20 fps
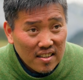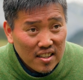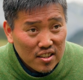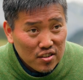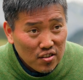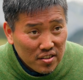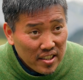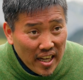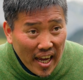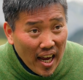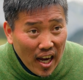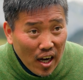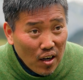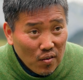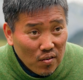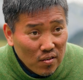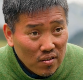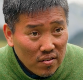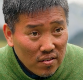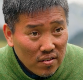It's not now.
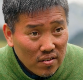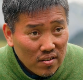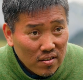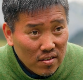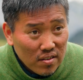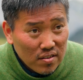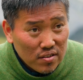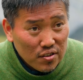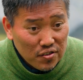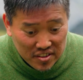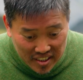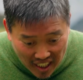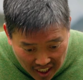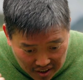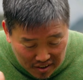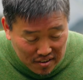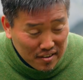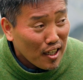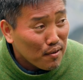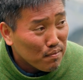You
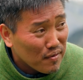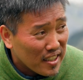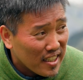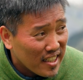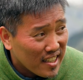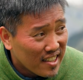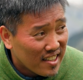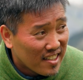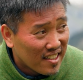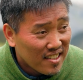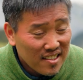started something,